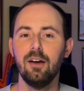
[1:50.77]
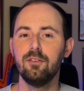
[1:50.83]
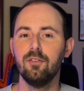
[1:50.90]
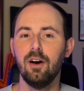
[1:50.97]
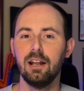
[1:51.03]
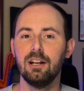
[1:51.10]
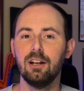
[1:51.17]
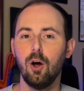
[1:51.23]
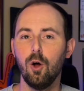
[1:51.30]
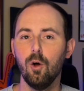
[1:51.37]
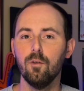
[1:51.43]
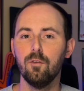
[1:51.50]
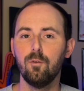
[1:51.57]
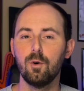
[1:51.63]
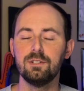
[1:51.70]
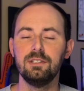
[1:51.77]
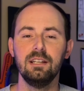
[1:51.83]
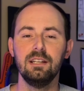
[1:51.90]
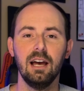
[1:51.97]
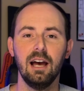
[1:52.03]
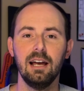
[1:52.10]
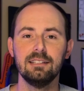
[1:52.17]
I divided all 14
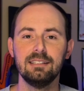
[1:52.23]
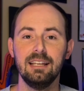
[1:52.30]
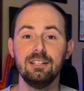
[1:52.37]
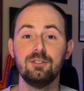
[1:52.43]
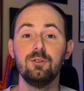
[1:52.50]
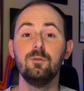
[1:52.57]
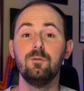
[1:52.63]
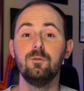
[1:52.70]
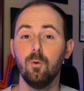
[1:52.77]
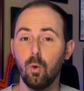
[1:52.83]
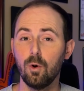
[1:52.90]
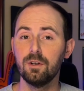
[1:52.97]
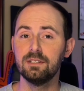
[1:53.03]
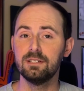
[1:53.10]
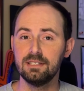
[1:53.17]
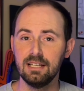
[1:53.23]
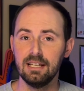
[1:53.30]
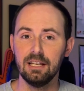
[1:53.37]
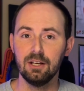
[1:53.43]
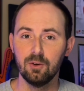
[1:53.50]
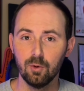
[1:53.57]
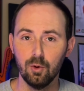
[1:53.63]
guys into 4
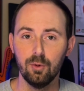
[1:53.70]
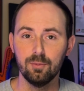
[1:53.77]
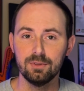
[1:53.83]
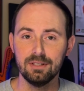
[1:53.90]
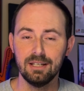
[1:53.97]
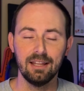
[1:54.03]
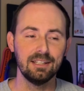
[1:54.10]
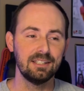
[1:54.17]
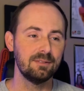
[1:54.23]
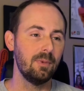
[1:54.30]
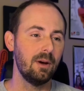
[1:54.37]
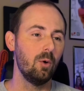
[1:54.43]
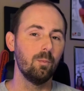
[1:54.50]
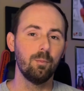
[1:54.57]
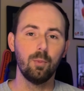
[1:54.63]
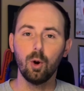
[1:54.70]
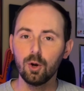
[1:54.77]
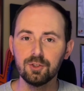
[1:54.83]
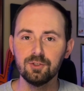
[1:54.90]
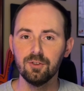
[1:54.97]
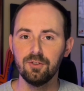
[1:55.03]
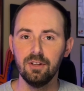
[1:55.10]
distinct groups. Now, this is my own
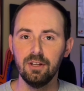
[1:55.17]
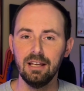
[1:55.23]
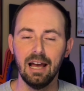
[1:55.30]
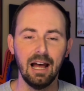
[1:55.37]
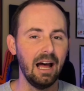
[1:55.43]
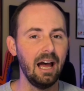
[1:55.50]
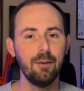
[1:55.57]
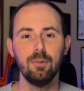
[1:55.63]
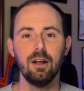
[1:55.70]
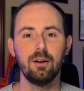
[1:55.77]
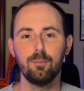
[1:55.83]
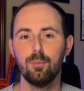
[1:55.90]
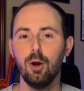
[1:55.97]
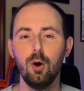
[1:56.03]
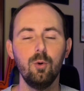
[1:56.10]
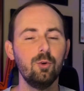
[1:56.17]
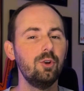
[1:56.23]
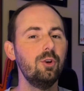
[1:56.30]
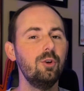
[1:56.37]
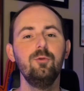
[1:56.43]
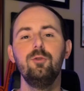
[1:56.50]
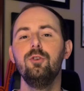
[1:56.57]
personal thing. I'm not a pro.
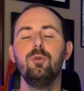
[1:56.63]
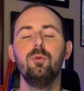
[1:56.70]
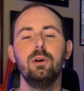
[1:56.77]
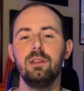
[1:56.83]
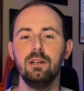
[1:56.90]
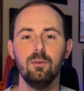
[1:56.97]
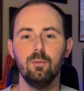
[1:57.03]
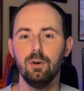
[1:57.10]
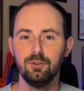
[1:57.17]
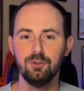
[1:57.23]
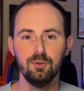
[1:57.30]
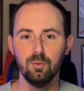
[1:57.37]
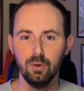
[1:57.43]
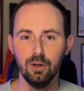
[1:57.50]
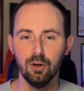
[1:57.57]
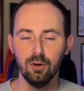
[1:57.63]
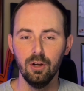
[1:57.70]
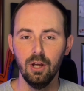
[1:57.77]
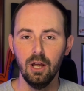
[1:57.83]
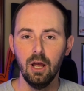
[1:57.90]
You do with it what you will.